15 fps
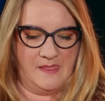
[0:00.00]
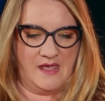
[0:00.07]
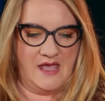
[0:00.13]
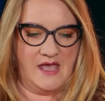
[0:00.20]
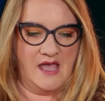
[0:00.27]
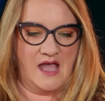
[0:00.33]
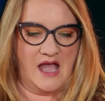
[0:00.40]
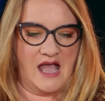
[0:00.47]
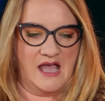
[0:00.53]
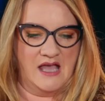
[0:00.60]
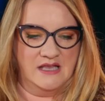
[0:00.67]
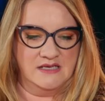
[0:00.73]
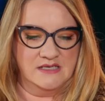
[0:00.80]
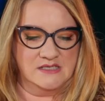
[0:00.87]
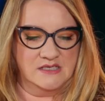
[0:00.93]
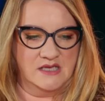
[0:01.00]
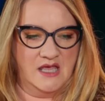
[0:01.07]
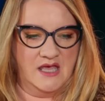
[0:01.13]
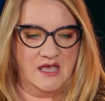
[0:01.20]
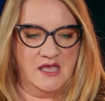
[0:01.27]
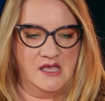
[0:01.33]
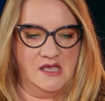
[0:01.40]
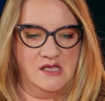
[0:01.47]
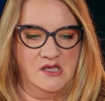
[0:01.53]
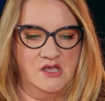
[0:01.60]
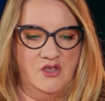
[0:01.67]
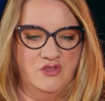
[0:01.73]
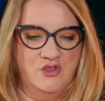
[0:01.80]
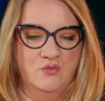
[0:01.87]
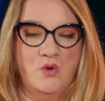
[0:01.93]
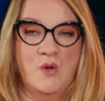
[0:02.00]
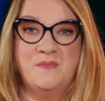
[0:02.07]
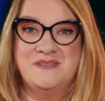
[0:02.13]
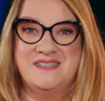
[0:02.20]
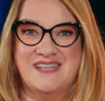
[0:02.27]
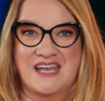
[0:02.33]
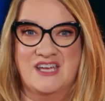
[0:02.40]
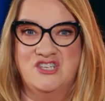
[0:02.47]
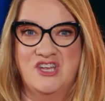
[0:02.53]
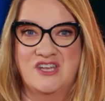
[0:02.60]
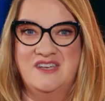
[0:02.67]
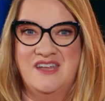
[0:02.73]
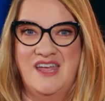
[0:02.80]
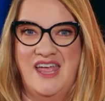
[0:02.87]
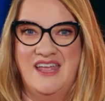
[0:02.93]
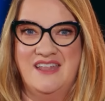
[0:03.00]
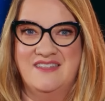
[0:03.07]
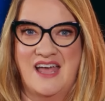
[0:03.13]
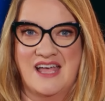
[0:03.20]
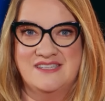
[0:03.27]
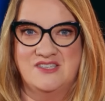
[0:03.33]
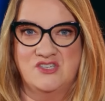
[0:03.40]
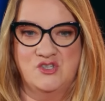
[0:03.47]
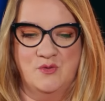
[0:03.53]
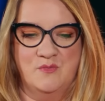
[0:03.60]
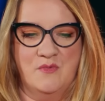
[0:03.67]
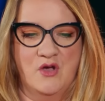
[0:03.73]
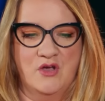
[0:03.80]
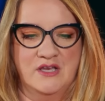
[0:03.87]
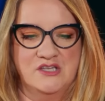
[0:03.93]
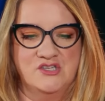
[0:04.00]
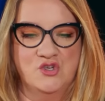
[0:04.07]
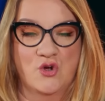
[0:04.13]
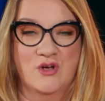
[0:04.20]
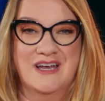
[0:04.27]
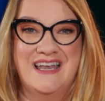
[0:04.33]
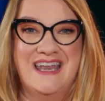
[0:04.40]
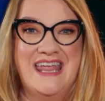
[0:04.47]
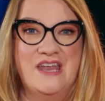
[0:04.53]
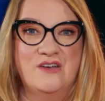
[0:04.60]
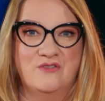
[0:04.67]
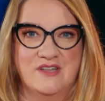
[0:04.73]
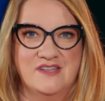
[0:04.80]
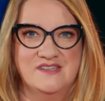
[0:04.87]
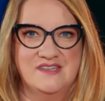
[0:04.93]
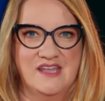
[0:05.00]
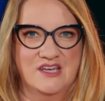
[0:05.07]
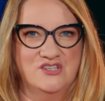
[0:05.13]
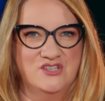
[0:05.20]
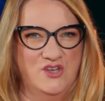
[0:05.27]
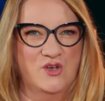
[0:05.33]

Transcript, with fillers: Uh, and uh, the whoop section in Asda supermarket is your clearance section.